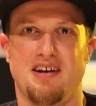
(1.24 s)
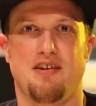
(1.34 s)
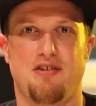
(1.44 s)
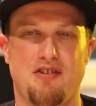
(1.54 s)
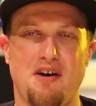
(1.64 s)

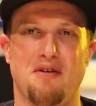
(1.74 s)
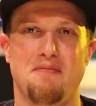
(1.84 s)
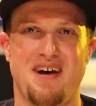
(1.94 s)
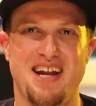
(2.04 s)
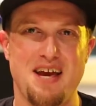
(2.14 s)
So,
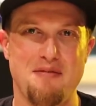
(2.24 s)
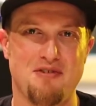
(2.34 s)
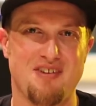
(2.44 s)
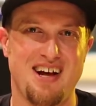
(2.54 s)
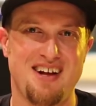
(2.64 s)
my
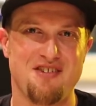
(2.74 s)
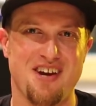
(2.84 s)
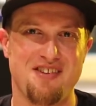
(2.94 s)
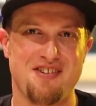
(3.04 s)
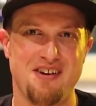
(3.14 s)
name's Lyle
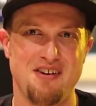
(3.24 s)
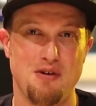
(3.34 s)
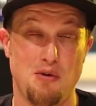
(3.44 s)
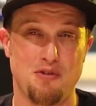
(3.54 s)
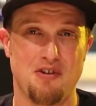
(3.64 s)
Jensen,
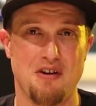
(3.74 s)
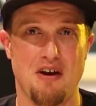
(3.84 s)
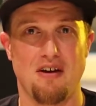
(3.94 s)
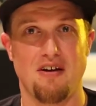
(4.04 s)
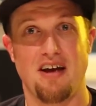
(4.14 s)
also
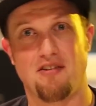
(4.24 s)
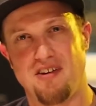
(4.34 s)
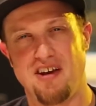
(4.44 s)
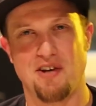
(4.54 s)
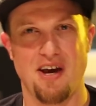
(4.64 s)
known as
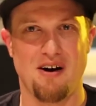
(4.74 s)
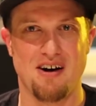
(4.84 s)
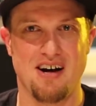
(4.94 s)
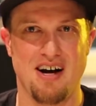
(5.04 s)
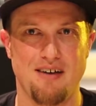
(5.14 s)
DJ
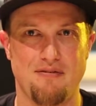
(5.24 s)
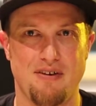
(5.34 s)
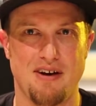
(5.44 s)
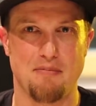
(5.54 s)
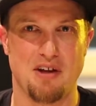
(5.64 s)

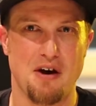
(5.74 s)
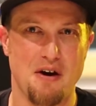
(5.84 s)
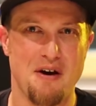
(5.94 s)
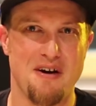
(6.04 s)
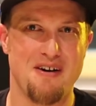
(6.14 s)
Archive. I'm the
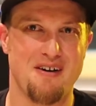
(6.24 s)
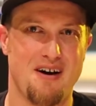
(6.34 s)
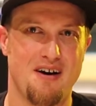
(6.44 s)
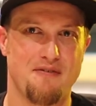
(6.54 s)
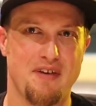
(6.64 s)
co-owner
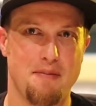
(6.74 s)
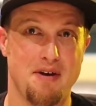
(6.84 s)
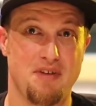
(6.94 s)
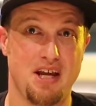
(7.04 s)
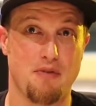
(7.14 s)
of
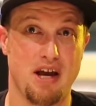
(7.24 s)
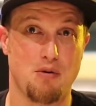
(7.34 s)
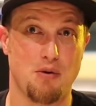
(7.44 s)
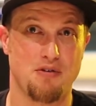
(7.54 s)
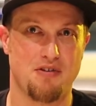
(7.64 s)
MMD
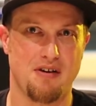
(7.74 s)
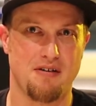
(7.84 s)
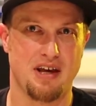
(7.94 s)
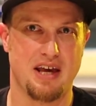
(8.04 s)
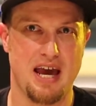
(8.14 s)
Records
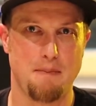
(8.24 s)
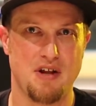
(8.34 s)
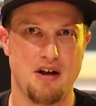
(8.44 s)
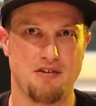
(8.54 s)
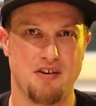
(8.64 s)
here in Cape
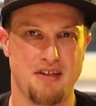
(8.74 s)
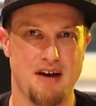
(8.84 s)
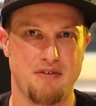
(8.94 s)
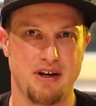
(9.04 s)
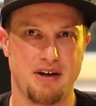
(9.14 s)
Town, South
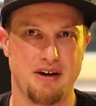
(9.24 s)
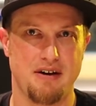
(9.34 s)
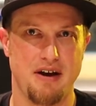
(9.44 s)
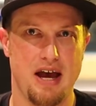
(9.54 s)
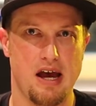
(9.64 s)

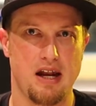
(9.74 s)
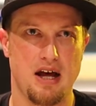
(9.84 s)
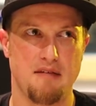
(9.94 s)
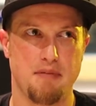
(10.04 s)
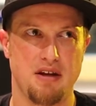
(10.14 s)
Africa, and
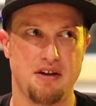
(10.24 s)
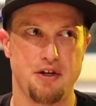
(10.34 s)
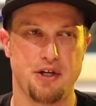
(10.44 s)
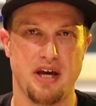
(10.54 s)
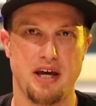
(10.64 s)
I've been
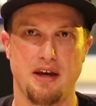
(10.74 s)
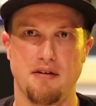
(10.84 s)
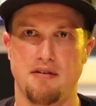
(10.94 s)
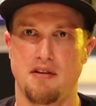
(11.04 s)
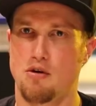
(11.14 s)

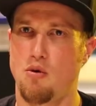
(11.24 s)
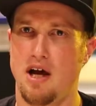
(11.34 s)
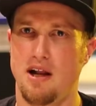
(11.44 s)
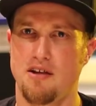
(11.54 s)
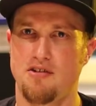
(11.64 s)
DJing the
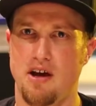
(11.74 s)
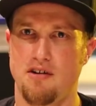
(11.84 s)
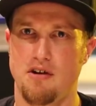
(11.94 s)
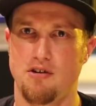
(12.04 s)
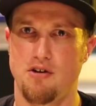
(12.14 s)
Twilight
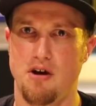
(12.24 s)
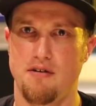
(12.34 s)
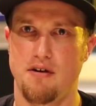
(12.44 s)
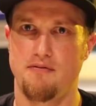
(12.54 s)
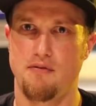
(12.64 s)
Psytrance
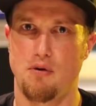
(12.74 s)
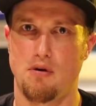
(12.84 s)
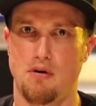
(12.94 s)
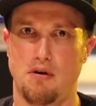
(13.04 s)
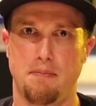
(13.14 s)
genre
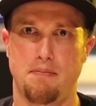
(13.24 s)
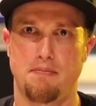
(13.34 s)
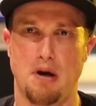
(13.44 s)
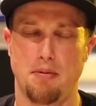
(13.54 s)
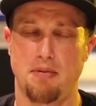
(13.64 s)
for
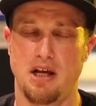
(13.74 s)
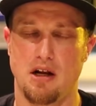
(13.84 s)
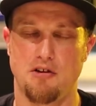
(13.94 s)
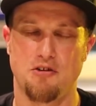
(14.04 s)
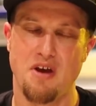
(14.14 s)
probably
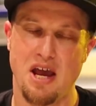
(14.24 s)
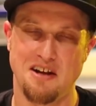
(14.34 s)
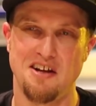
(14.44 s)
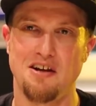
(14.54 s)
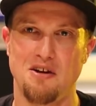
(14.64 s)
close to
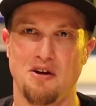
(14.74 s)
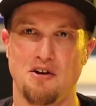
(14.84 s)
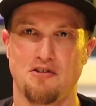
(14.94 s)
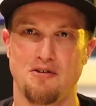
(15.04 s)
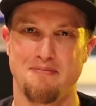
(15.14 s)
18
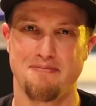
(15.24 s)
years.